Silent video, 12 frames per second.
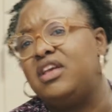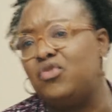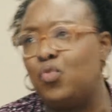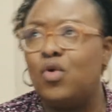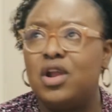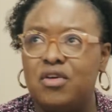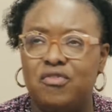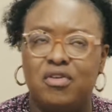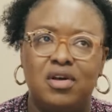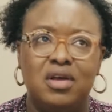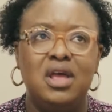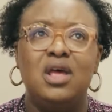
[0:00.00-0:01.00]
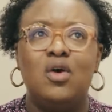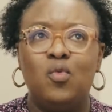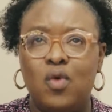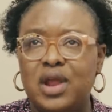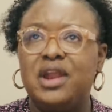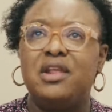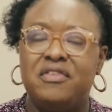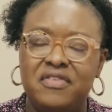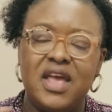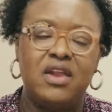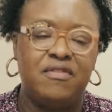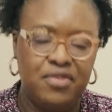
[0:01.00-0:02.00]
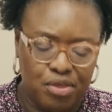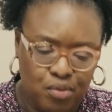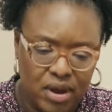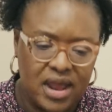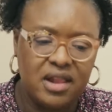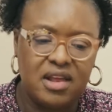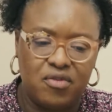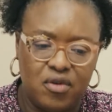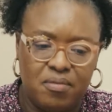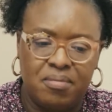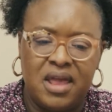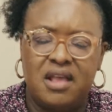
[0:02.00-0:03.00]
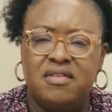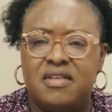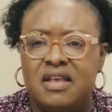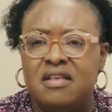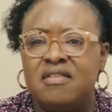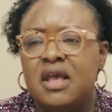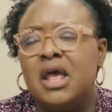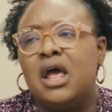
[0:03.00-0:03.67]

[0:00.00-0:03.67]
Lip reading: is one in a set of three different pieces.